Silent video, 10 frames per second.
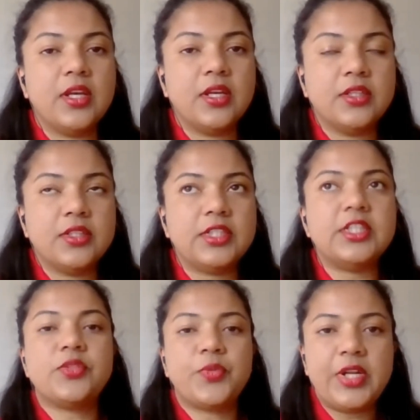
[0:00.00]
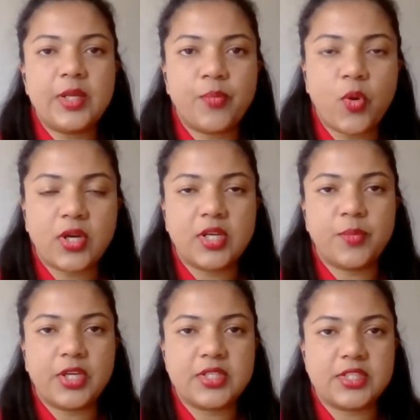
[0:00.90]
this is really important
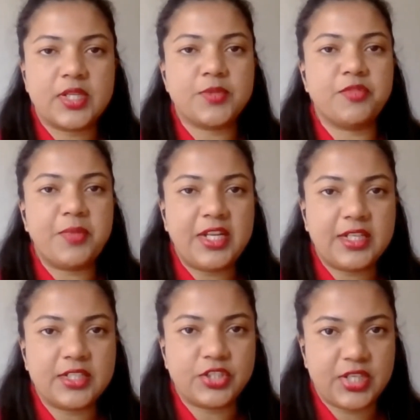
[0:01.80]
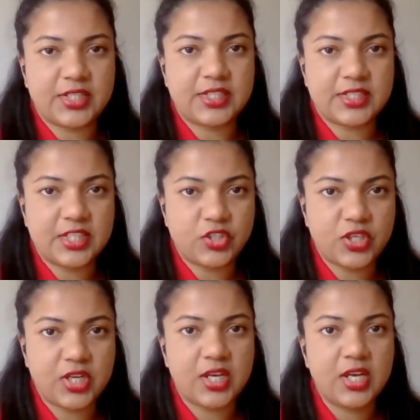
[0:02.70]
because in terms of medical checks, etc.,